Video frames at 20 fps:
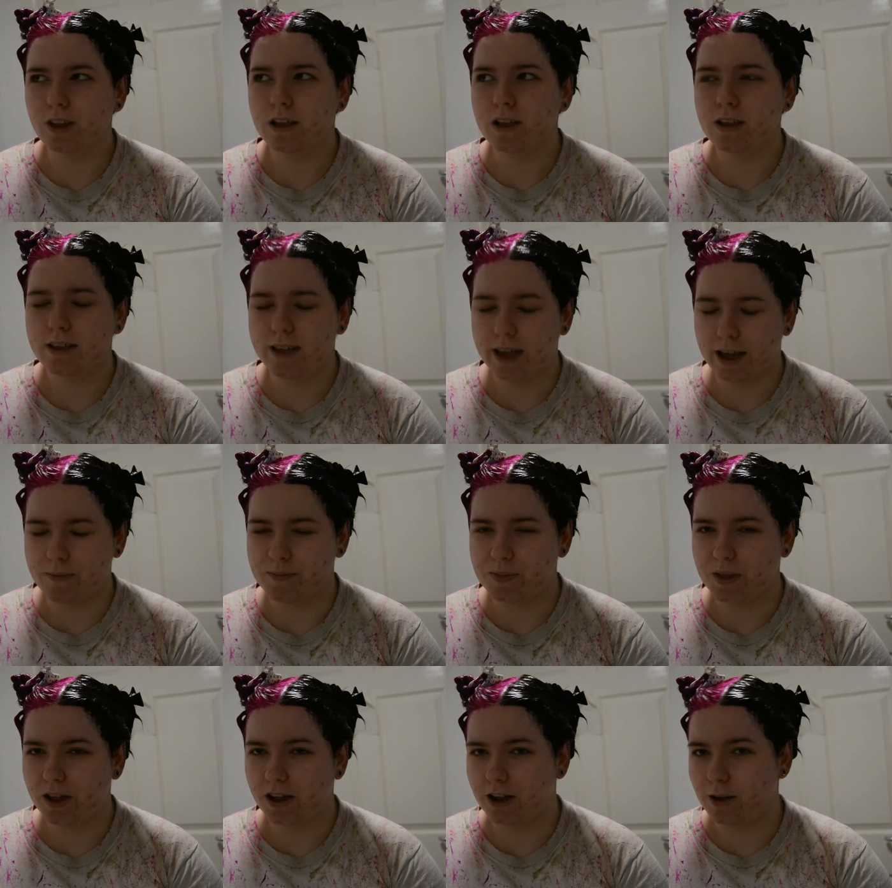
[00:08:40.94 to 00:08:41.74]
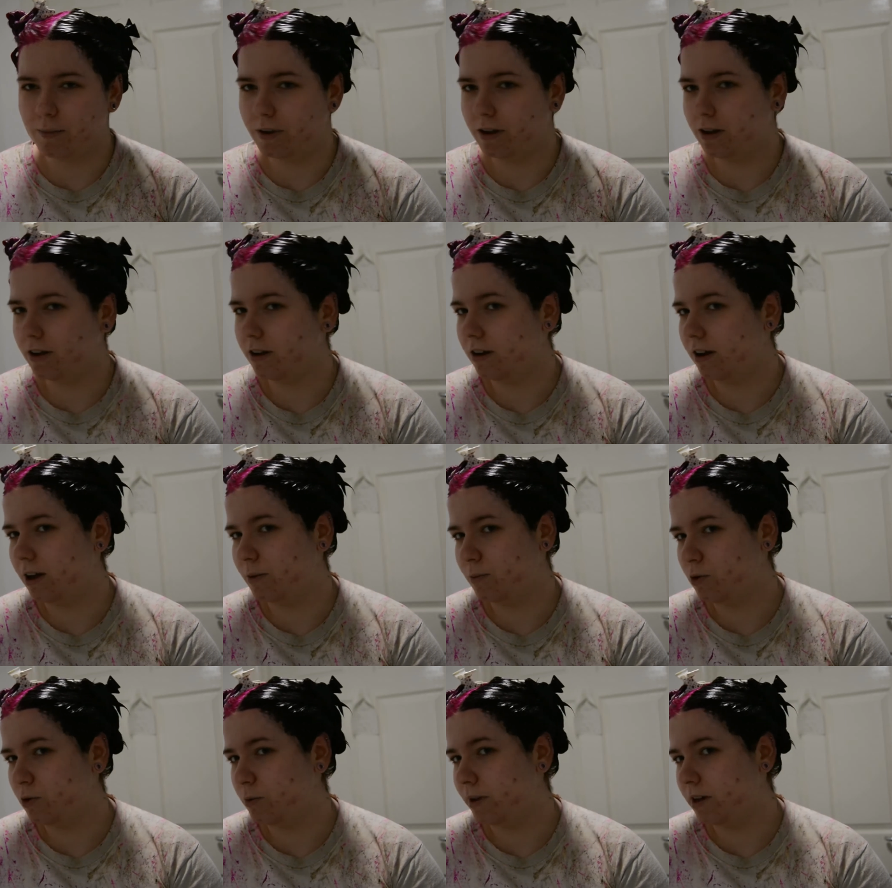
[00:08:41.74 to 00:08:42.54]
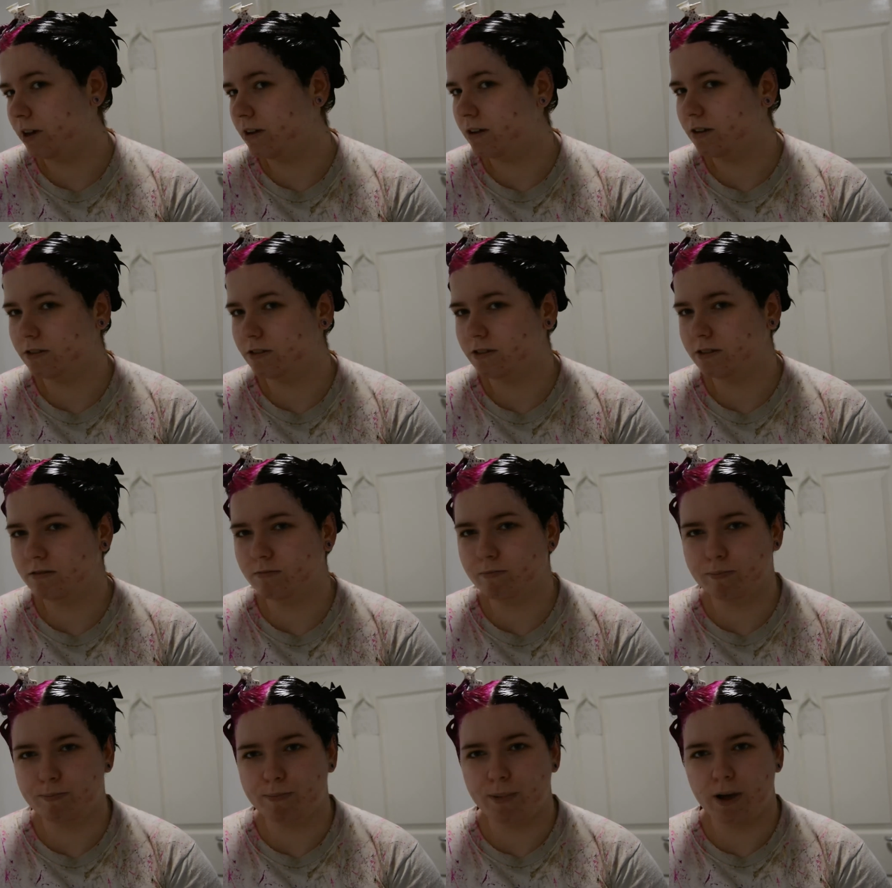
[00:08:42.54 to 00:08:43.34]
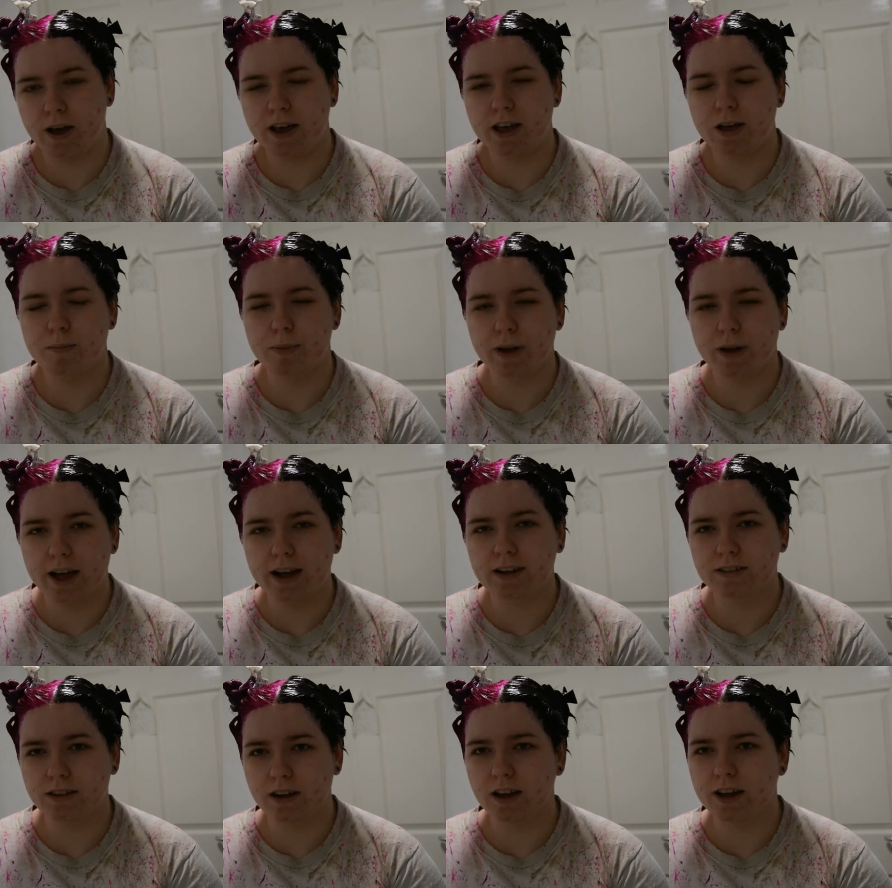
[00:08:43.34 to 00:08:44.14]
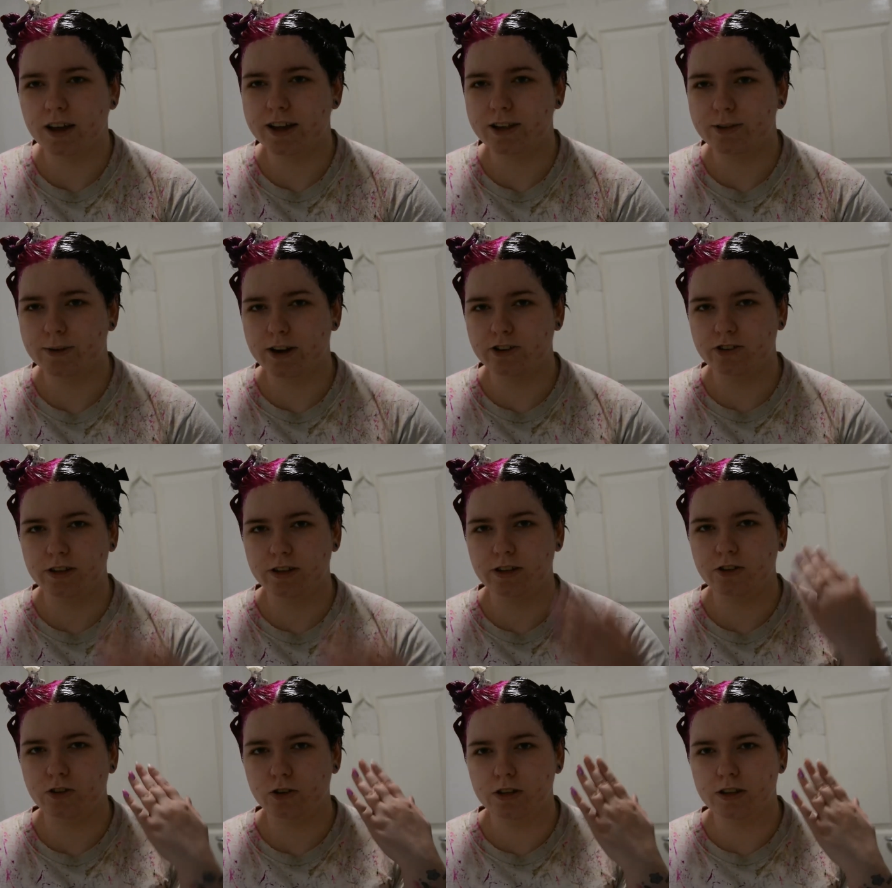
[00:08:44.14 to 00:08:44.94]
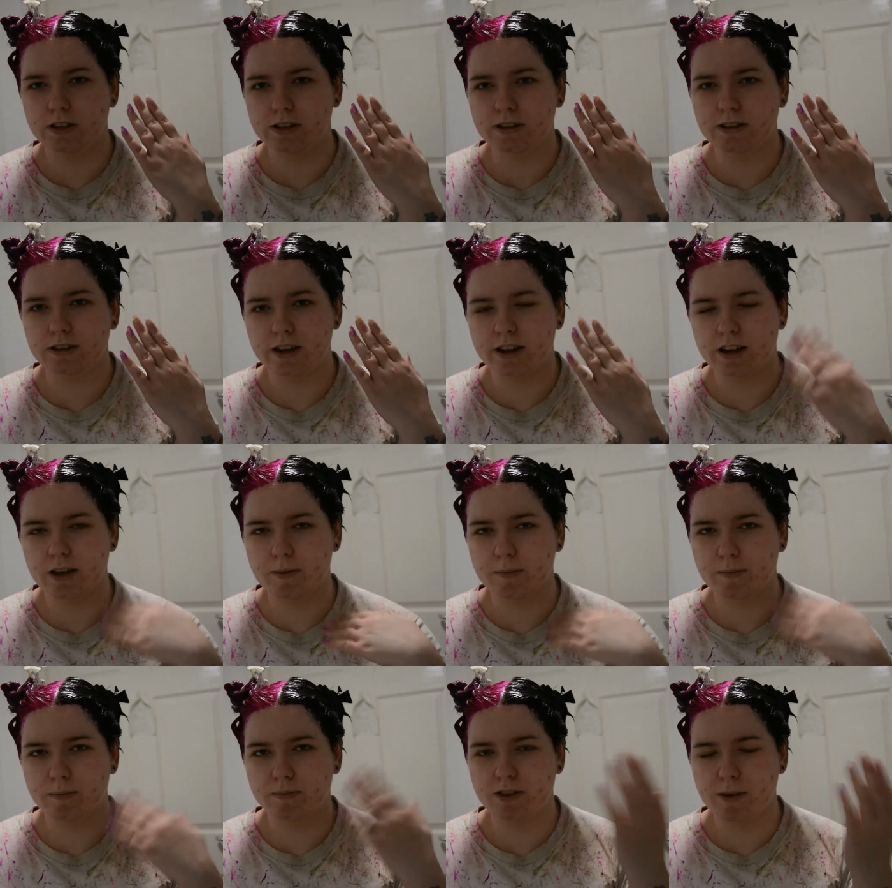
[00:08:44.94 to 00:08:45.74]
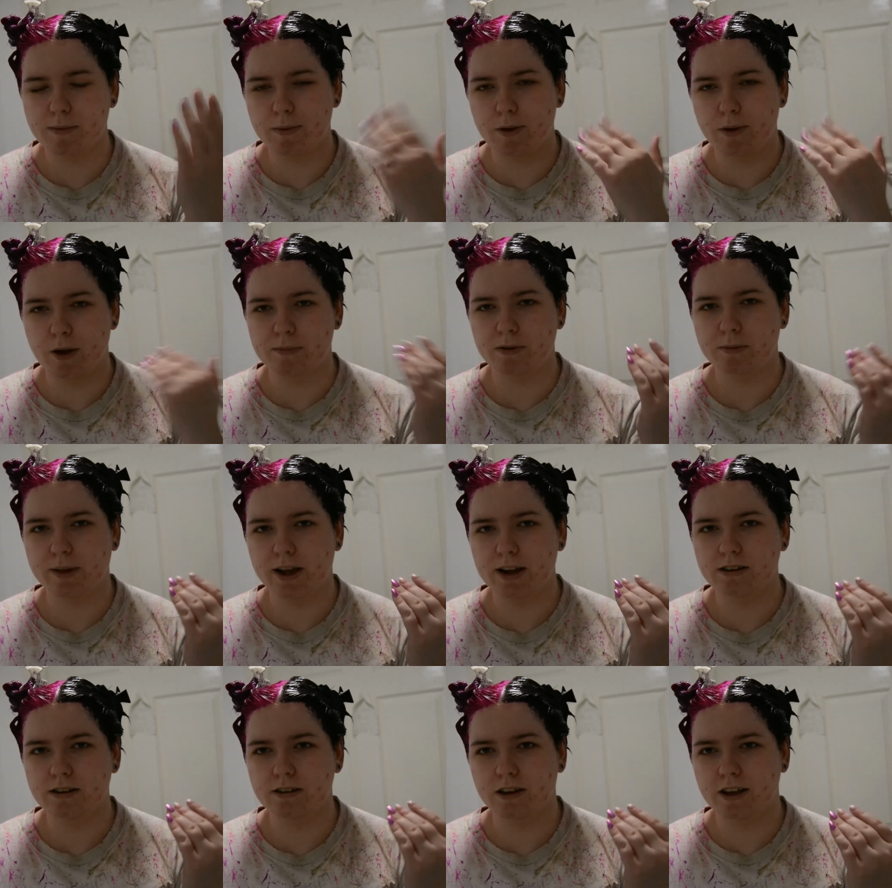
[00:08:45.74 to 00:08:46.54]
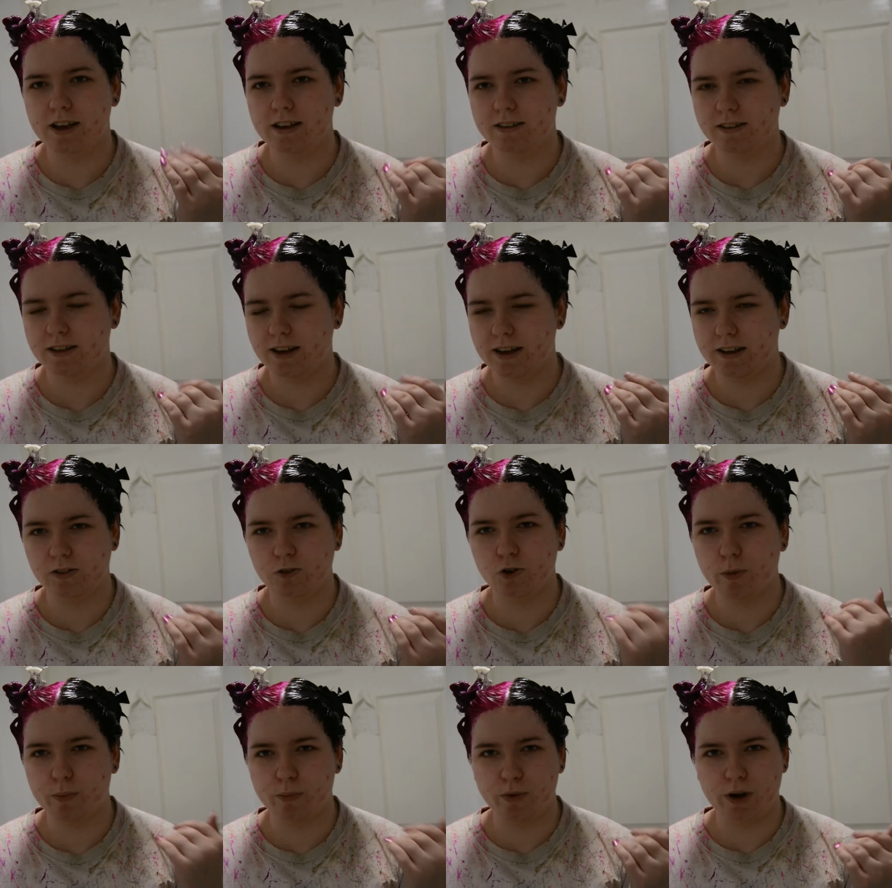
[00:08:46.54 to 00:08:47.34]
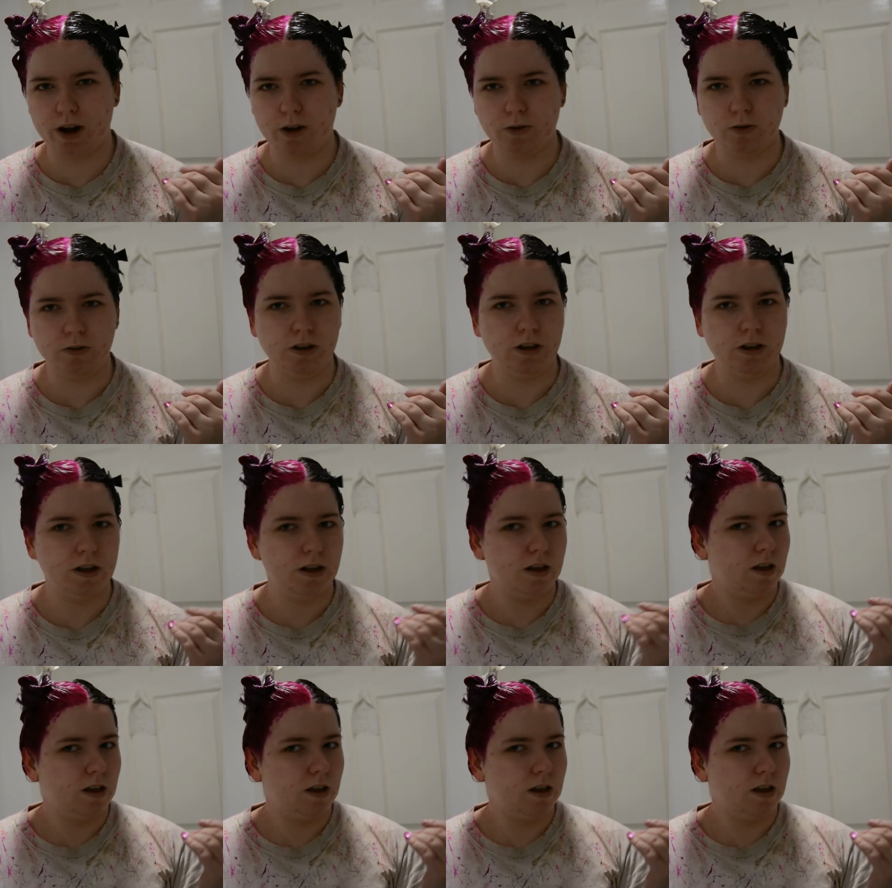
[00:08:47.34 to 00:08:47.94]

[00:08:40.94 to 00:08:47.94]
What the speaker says: yeah, I will be buying black dye to actually do this side, semi-permanent black dye, so that is not brown.